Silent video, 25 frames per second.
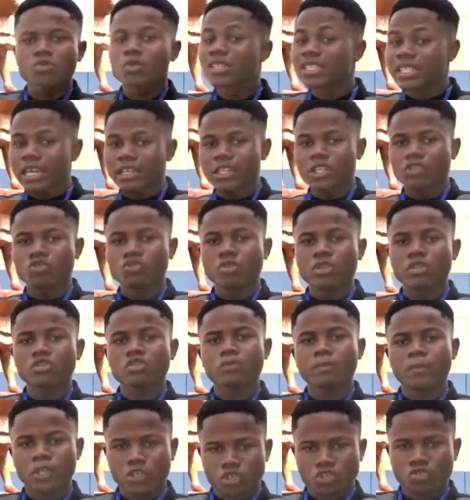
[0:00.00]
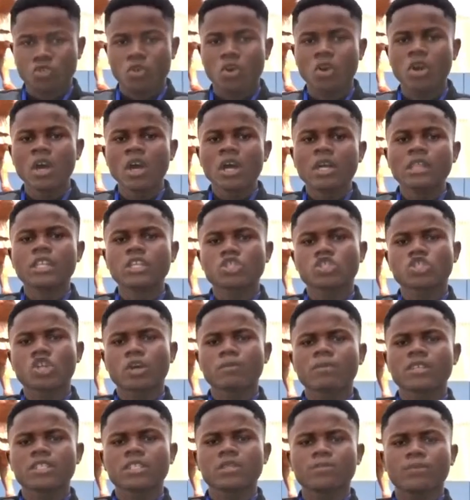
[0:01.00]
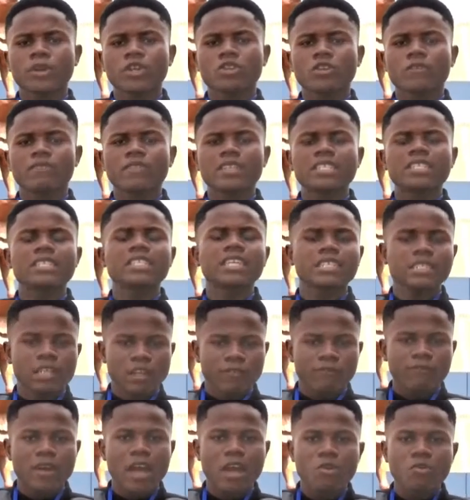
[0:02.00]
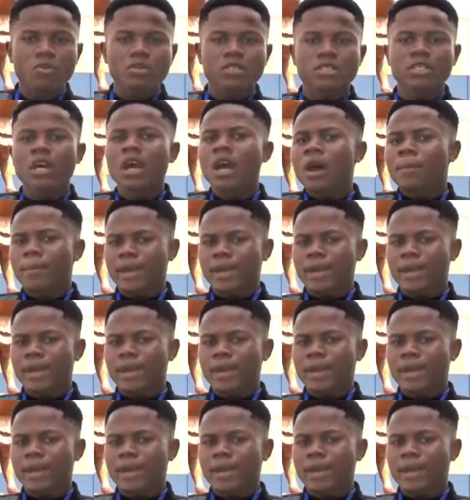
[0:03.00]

What are they doing to make sure they stop the spread of this deadly virus?